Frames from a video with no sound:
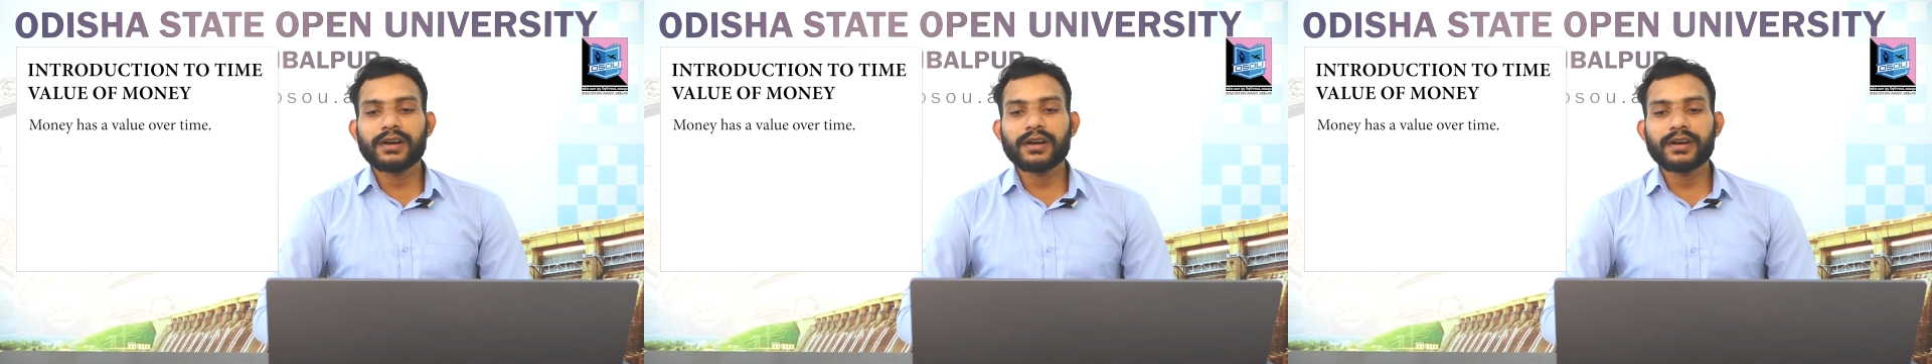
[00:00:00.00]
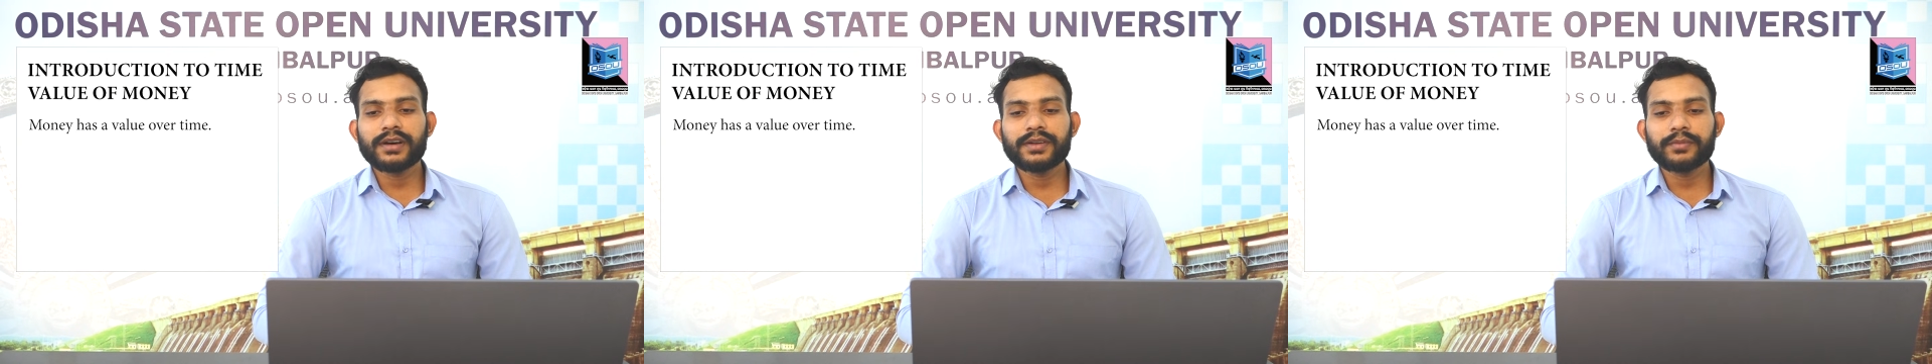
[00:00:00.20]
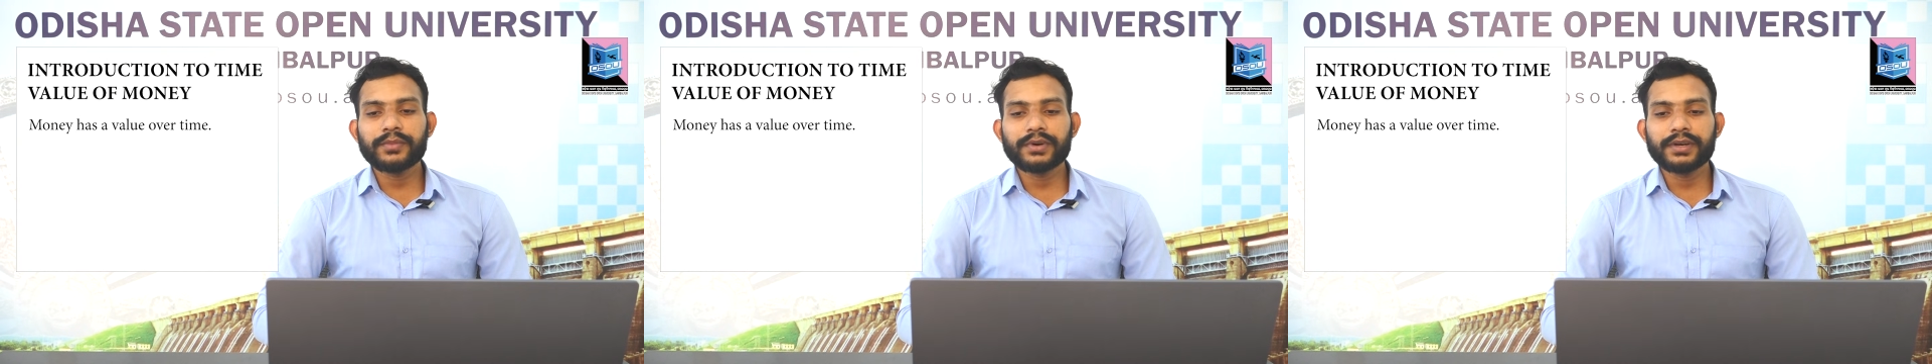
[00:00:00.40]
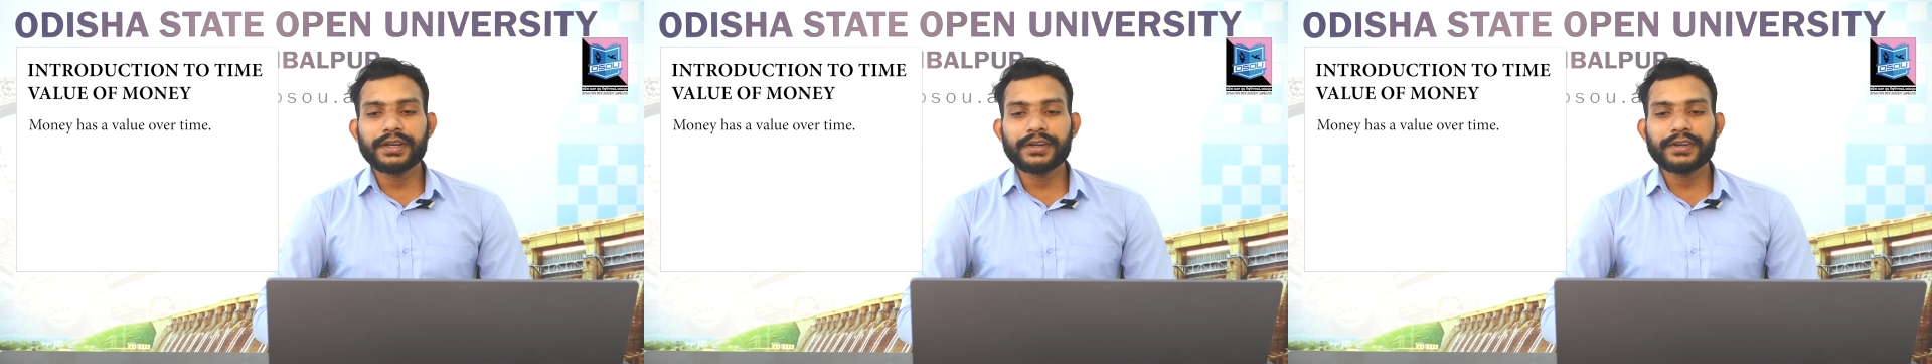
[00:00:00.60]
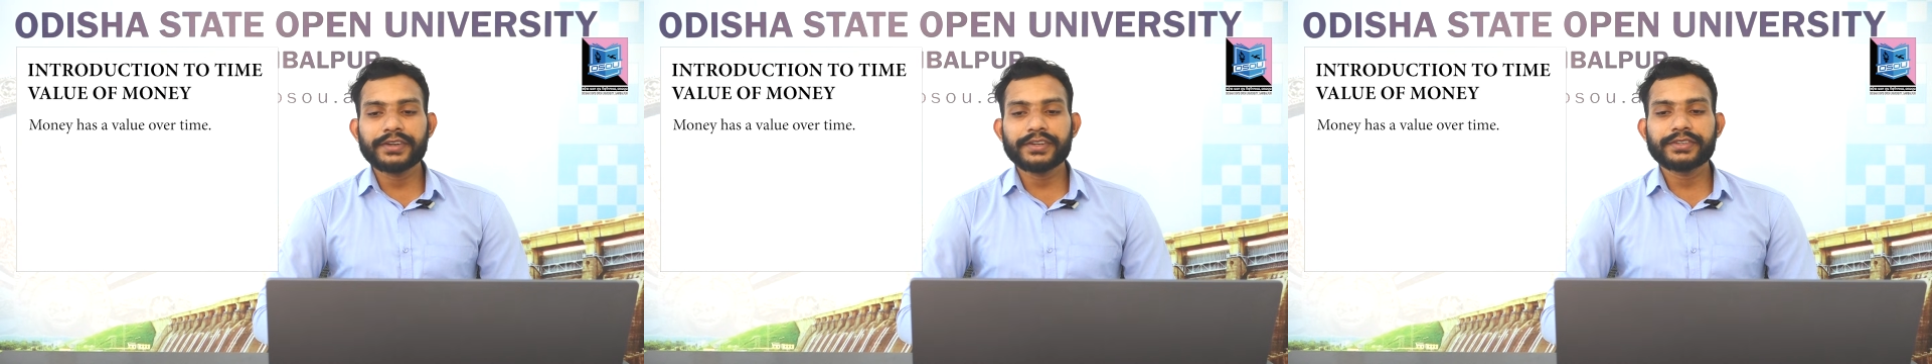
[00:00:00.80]
earn
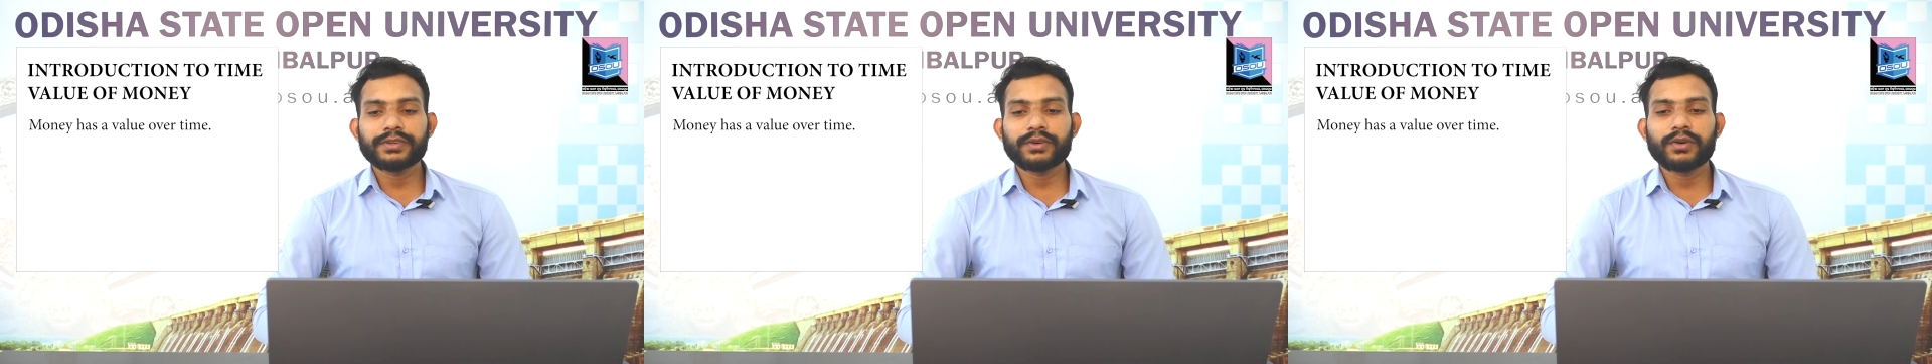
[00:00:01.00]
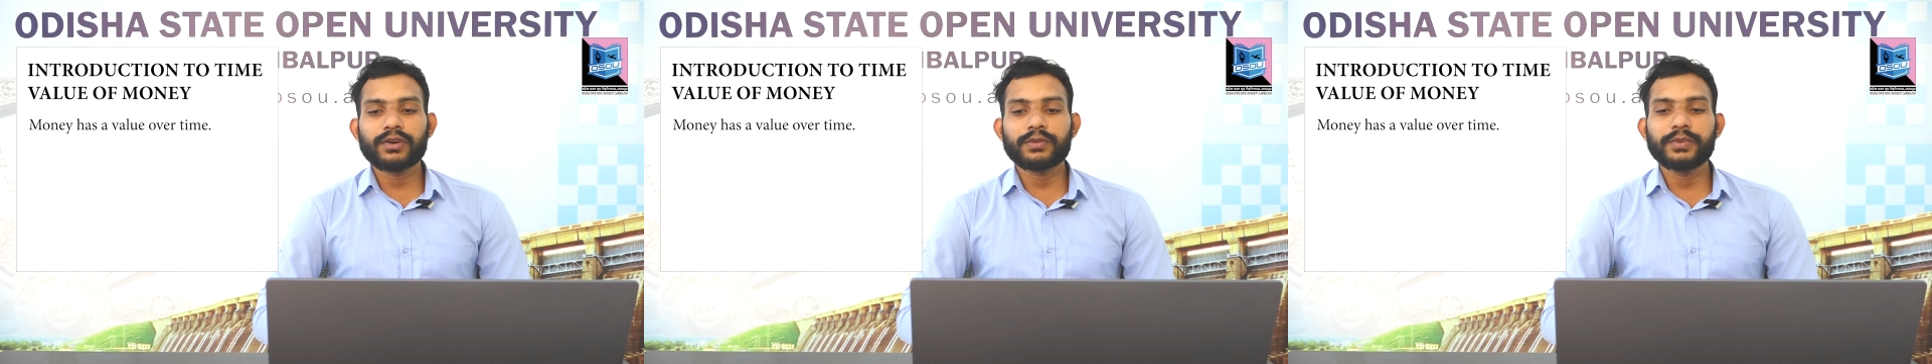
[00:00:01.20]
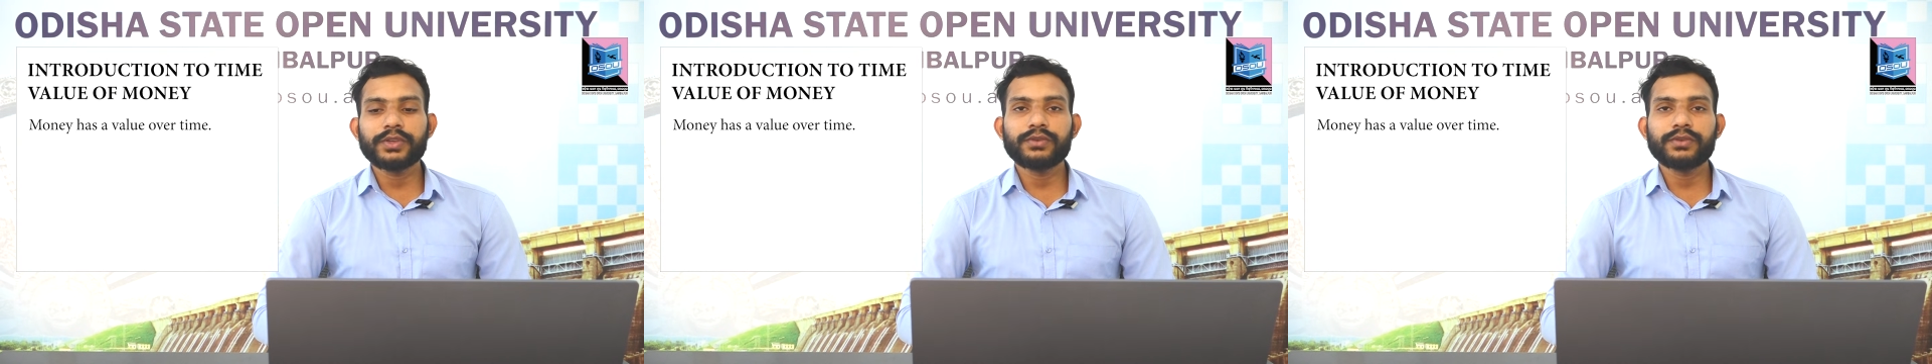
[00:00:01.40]
interest, or be